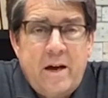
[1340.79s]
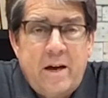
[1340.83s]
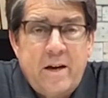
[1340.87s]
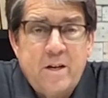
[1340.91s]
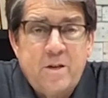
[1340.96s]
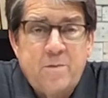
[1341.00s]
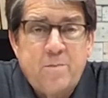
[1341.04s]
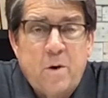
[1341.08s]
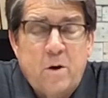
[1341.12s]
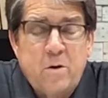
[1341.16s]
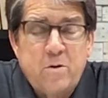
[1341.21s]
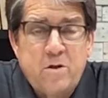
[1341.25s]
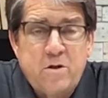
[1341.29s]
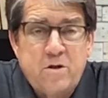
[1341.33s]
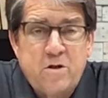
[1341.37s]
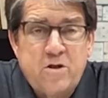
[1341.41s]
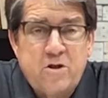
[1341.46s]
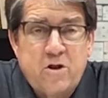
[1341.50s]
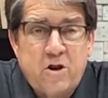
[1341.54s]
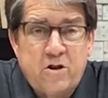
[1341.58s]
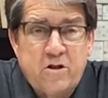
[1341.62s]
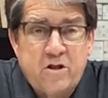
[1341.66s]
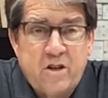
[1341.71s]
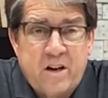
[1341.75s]
He spoke to the
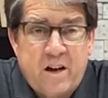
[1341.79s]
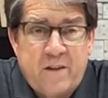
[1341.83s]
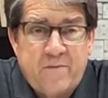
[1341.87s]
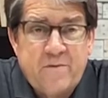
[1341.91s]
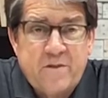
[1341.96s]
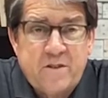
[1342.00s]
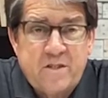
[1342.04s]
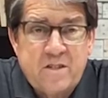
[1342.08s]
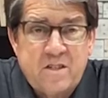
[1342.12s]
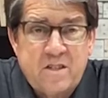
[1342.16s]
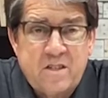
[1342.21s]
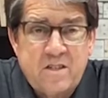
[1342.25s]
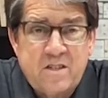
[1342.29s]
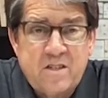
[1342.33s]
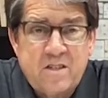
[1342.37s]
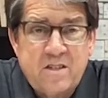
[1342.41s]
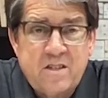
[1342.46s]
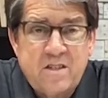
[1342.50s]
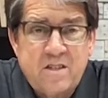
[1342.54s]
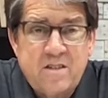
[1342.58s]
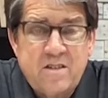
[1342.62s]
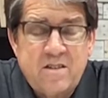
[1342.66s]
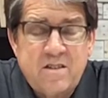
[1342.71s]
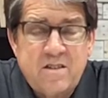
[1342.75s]
church at Ephesus.
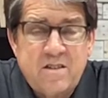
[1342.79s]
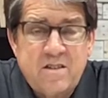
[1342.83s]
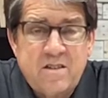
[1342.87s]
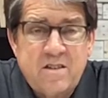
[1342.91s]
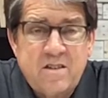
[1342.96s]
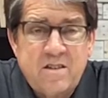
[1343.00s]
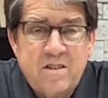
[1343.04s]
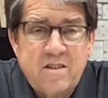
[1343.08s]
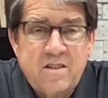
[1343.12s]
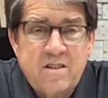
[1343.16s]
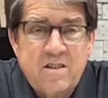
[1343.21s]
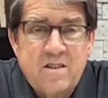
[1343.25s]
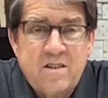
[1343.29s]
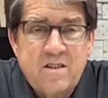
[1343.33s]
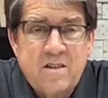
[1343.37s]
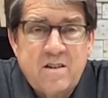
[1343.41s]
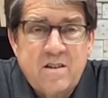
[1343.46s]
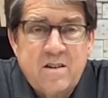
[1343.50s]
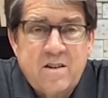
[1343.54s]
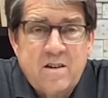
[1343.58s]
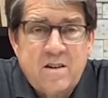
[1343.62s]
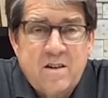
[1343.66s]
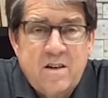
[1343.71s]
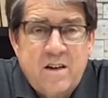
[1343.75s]

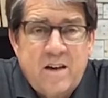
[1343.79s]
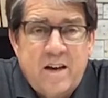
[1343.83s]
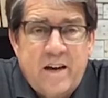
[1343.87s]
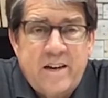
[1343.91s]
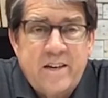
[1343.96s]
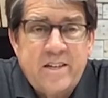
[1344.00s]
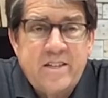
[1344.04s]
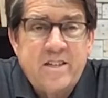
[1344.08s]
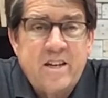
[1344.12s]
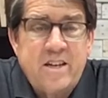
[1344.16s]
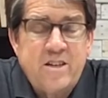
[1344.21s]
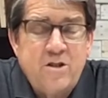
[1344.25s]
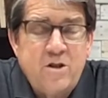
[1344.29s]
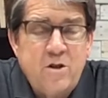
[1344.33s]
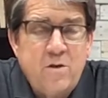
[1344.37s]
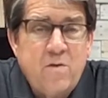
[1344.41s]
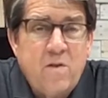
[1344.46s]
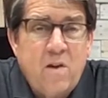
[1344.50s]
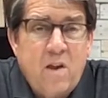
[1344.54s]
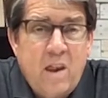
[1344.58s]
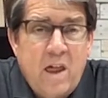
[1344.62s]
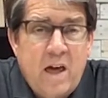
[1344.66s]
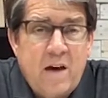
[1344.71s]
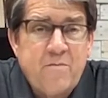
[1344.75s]
And he says,
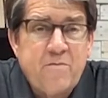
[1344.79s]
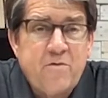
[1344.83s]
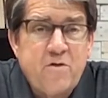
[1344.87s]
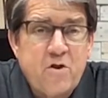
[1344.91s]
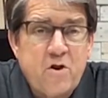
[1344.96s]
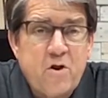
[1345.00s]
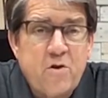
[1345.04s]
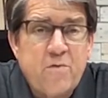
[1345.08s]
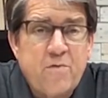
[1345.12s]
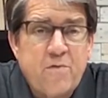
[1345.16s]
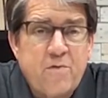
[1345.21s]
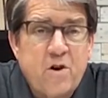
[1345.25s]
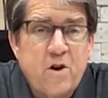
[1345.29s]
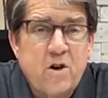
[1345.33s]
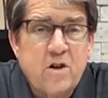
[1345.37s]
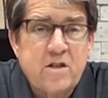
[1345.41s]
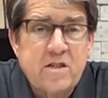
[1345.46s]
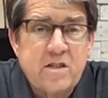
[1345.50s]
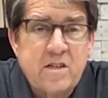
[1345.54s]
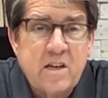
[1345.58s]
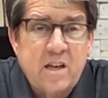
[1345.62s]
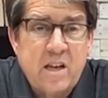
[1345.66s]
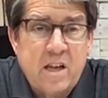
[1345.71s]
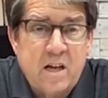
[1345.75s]
you've left your
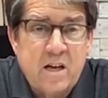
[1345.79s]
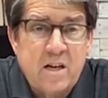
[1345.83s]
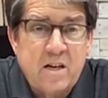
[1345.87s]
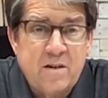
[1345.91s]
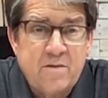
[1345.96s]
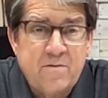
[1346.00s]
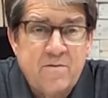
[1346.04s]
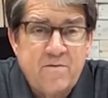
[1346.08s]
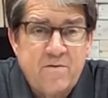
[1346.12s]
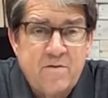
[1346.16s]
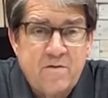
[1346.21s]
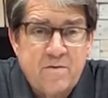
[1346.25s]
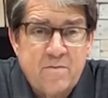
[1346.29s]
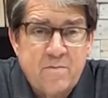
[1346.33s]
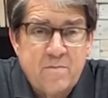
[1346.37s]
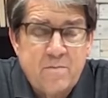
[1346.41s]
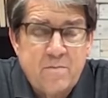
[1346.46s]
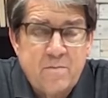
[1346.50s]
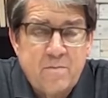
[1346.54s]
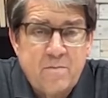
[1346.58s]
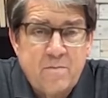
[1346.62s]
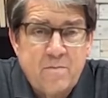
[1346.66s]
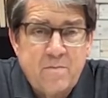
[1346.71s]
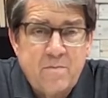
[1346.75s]
first love.
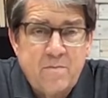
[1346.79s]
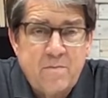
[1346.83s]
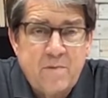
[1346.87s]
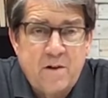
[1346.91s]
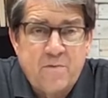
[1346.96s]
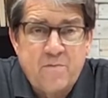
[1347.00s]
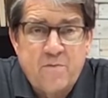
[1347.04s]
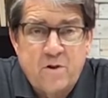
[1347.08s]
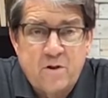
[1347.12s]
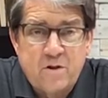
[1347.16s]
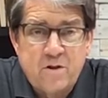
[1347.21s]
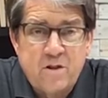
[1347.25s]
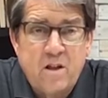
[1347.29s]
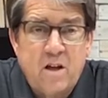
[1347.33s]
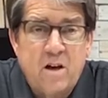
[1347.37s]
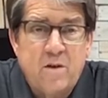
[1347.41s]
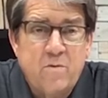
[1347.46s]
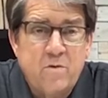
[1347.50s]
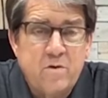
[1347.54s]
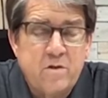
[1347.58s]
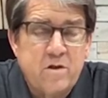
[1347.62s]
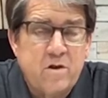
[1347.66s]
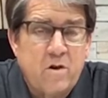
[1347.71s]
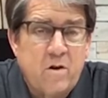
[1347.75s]
That first
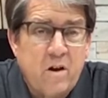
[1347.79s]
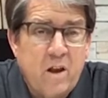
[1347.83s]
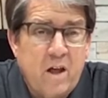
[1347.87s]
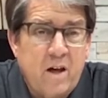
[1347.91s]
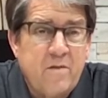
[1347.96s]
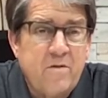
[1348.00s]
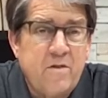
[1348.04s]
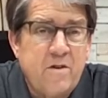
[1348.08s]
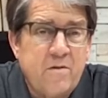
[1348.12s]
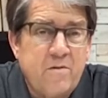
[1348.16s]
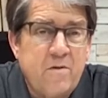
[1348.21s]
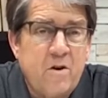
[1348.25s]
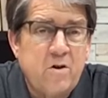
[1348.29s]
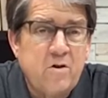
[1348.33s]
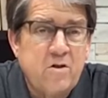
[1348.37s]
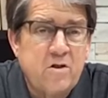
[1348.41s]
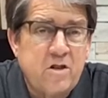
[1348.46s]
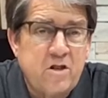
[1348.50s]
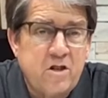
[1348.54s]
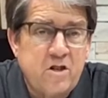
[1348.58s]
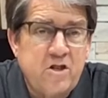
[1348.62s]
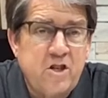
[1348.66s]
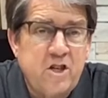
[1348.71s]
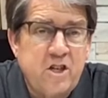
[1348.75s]
love was their love and
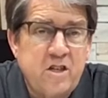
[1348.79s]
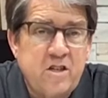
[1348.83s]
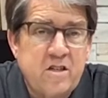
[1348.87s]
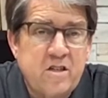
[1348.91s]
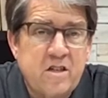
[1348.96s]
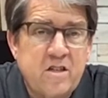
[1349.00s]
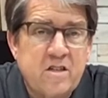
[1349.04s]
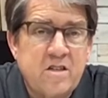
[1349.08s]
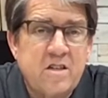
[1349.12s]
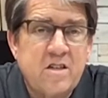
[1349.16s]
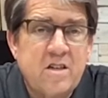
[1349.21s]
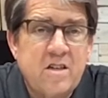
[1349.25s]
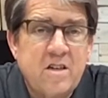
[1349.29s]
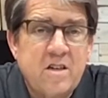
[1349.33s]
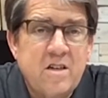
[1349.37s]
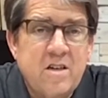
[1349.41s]
devotion to Jesus.